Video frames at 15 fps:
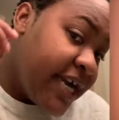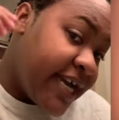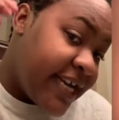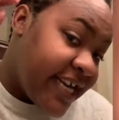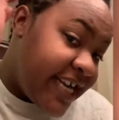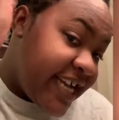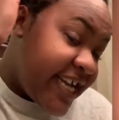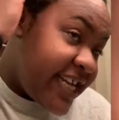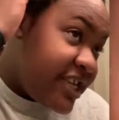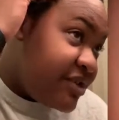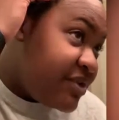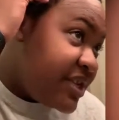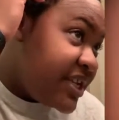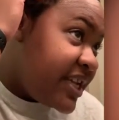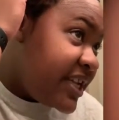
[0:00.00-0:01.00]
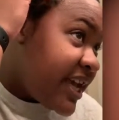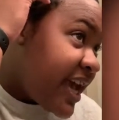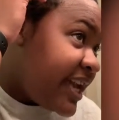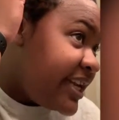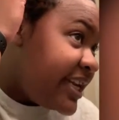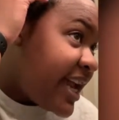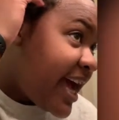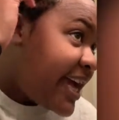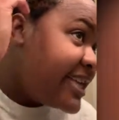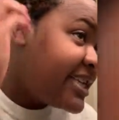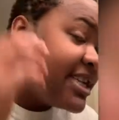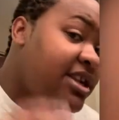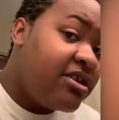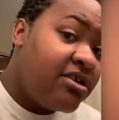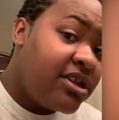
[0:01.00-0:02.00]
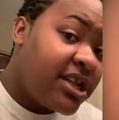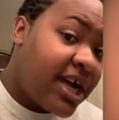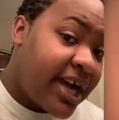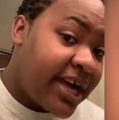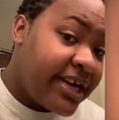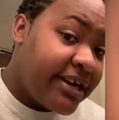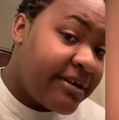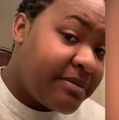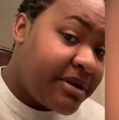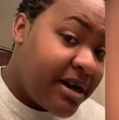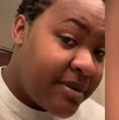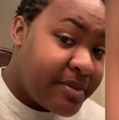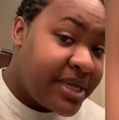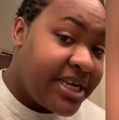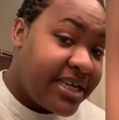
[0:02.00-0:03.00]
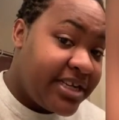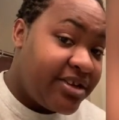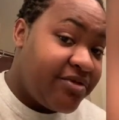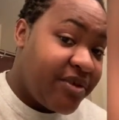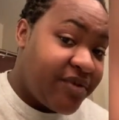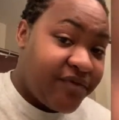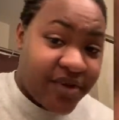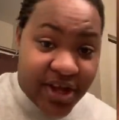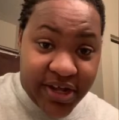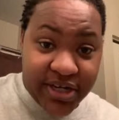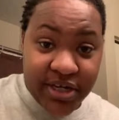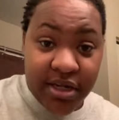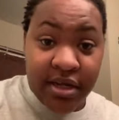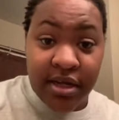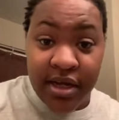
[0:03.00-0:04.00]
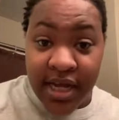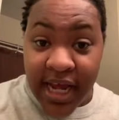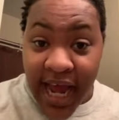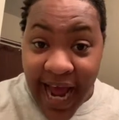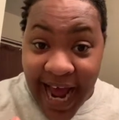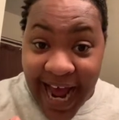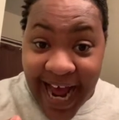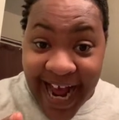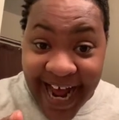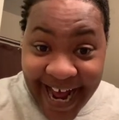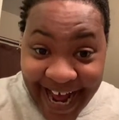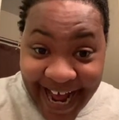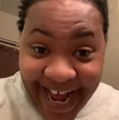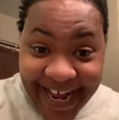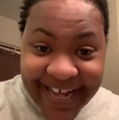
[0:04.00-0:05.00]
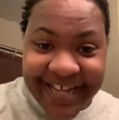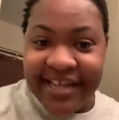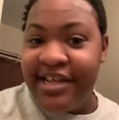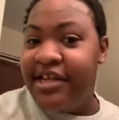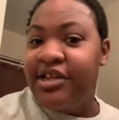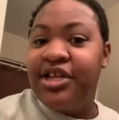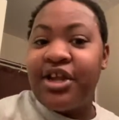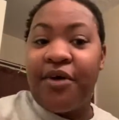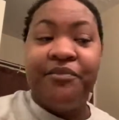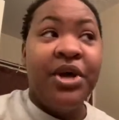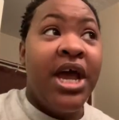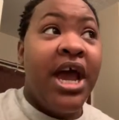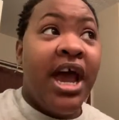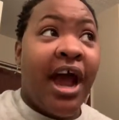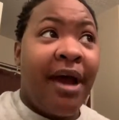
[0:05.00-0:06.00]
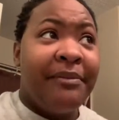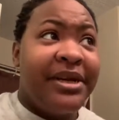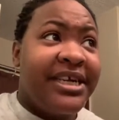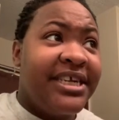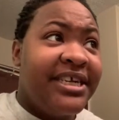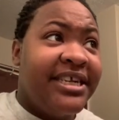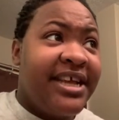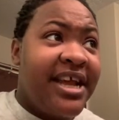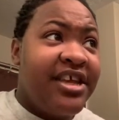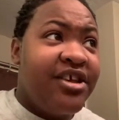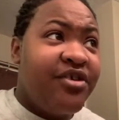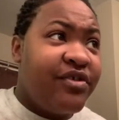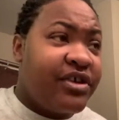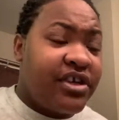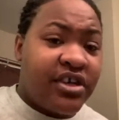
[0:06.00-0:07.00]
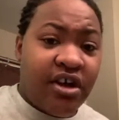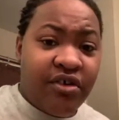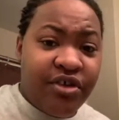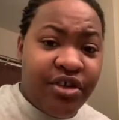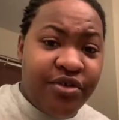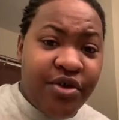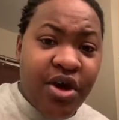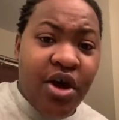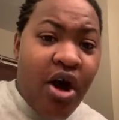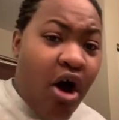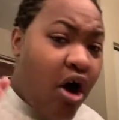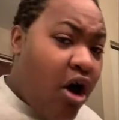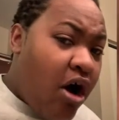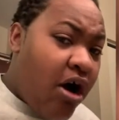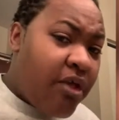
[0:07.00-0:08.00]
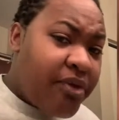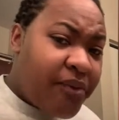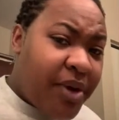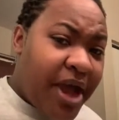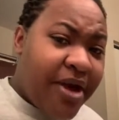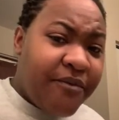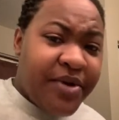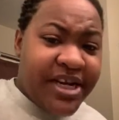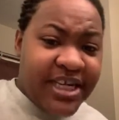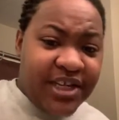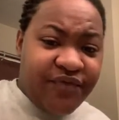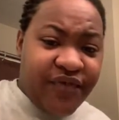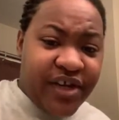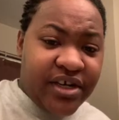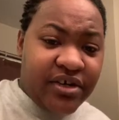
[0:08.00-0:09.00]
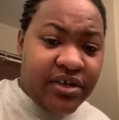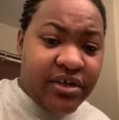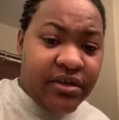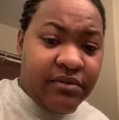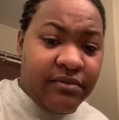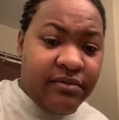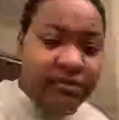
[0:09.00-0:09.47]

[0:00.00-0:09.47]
And again, you see that nice little lineup coming into effect. Aha! So I'm going to continue and show you all the way when it's finished.